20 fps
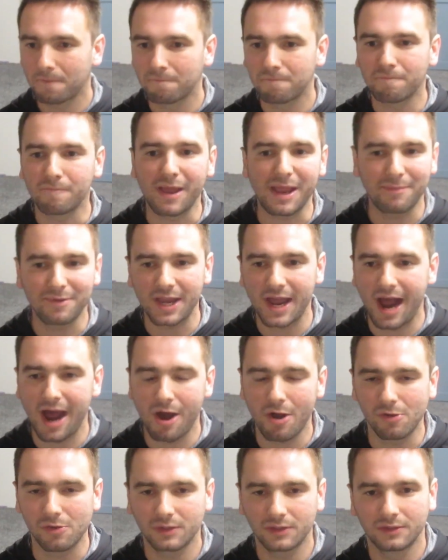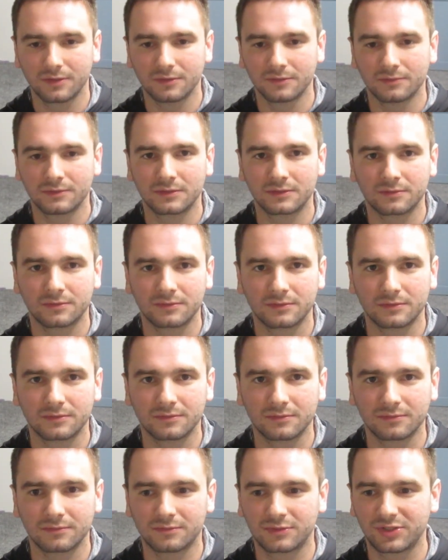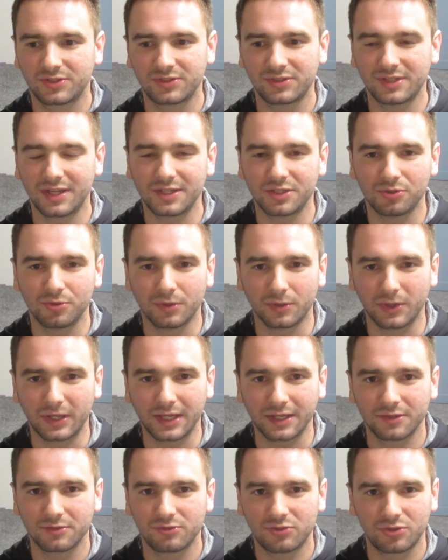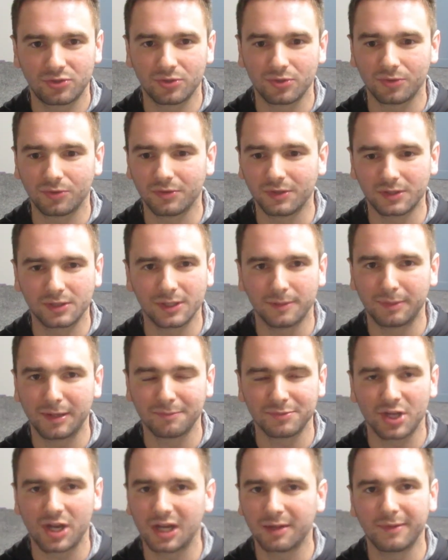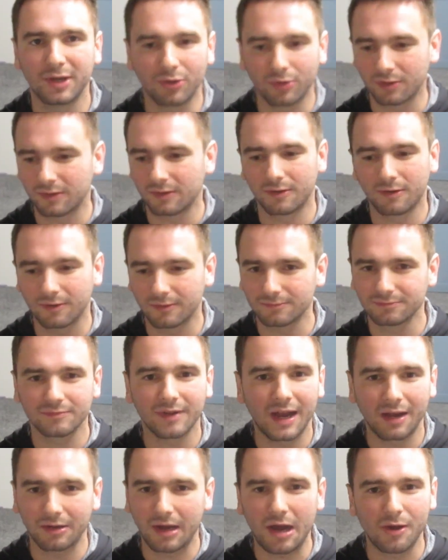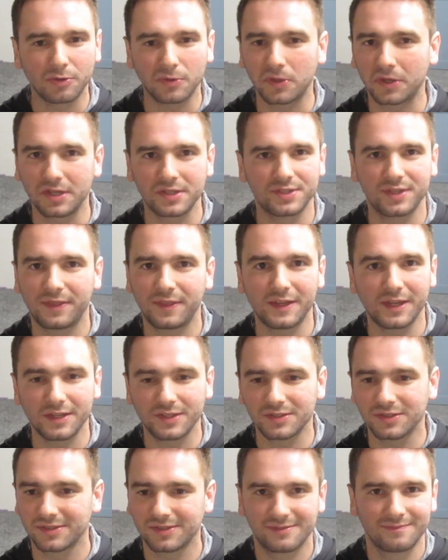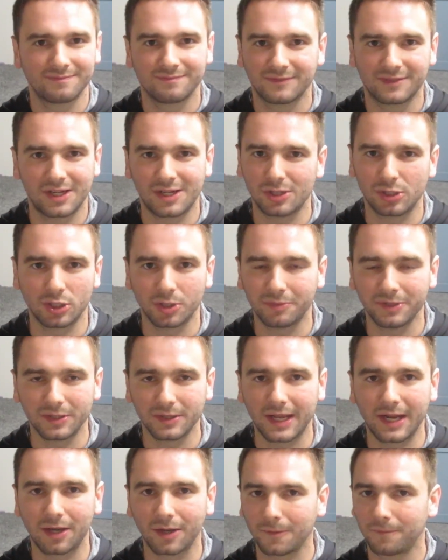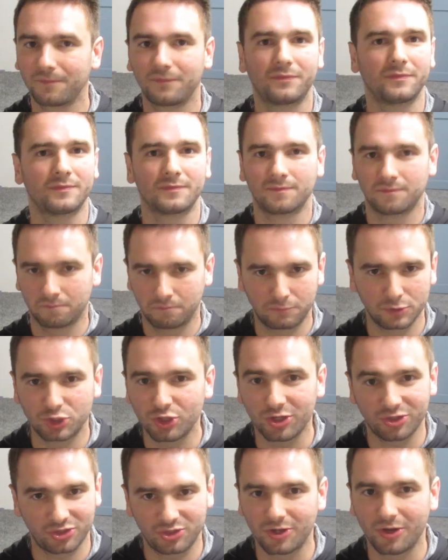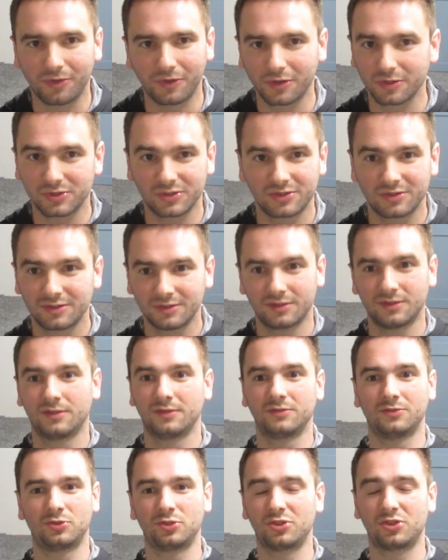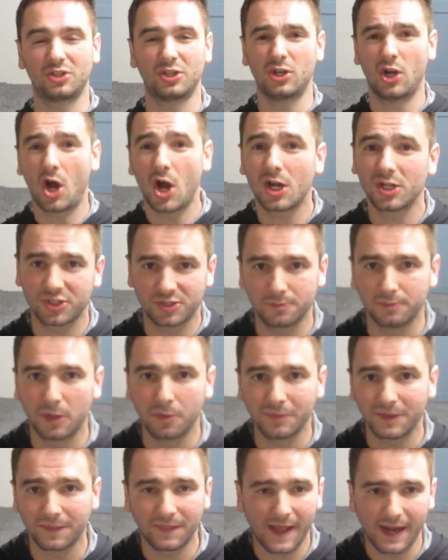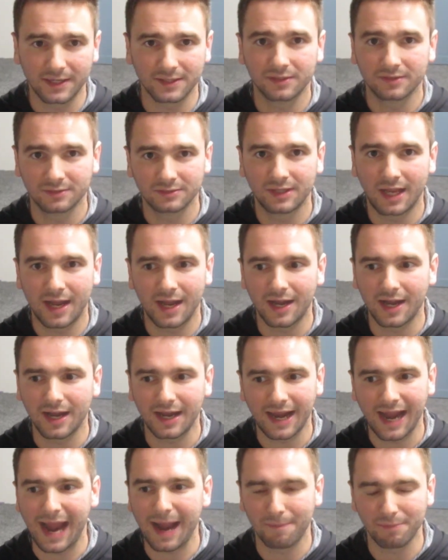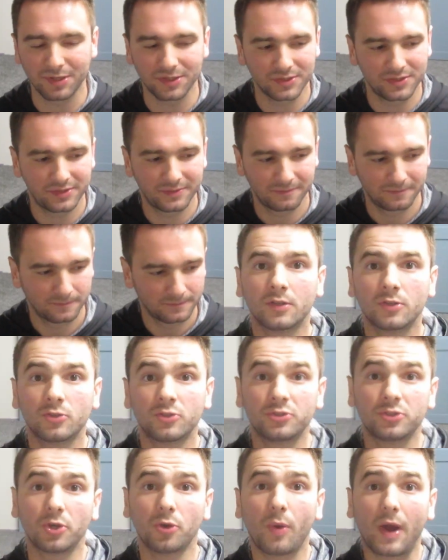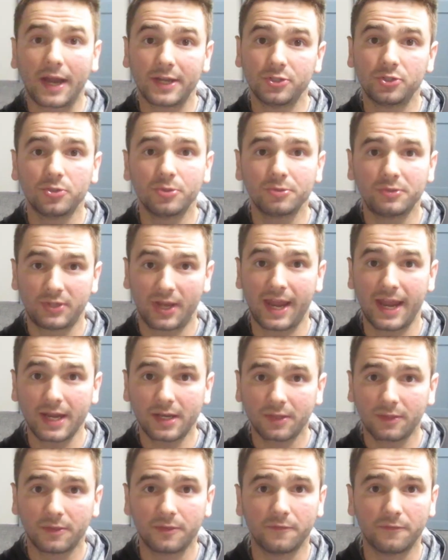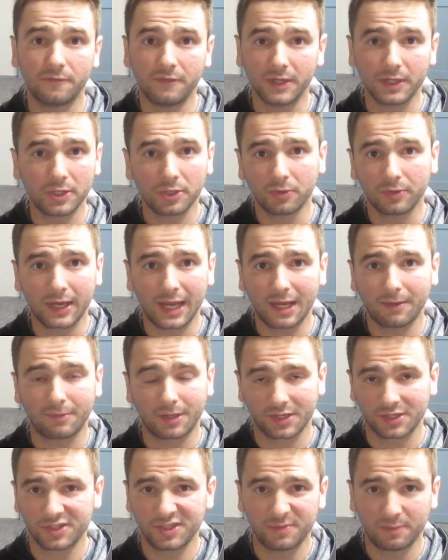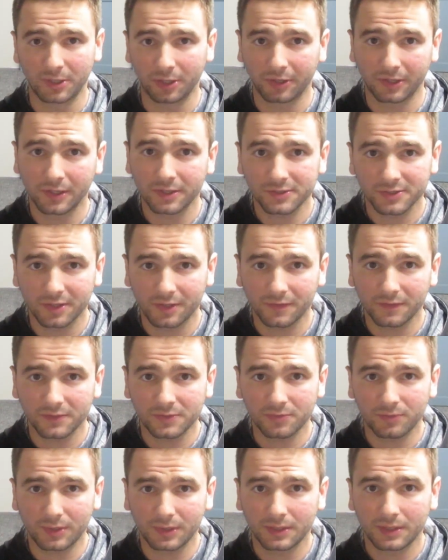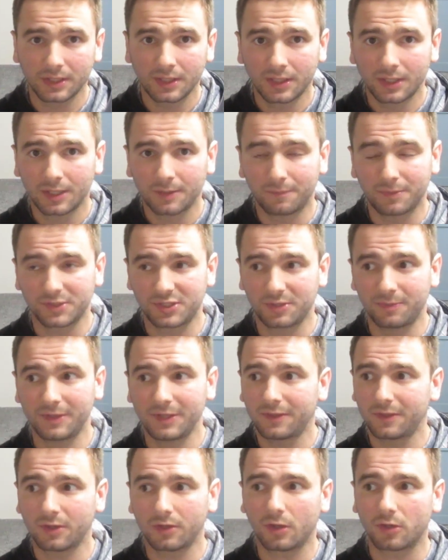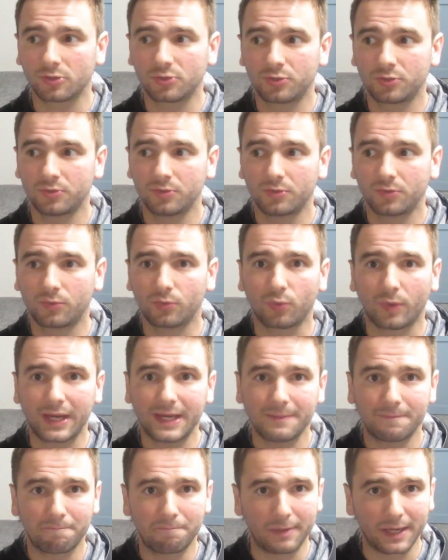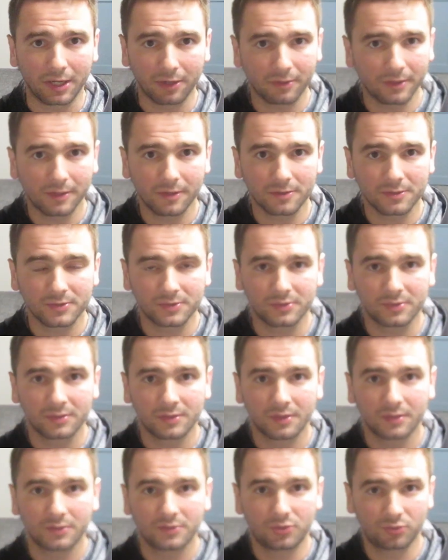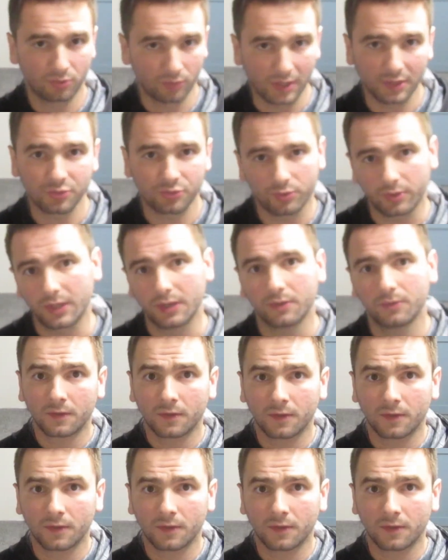Maybe I'll send you a link to the clip I'm talking about, or I'll look into things a little bit later. But just know, there's just an awesome moment that happens. So I do take the video game experience on this one, but to me there are two great barriers to entry.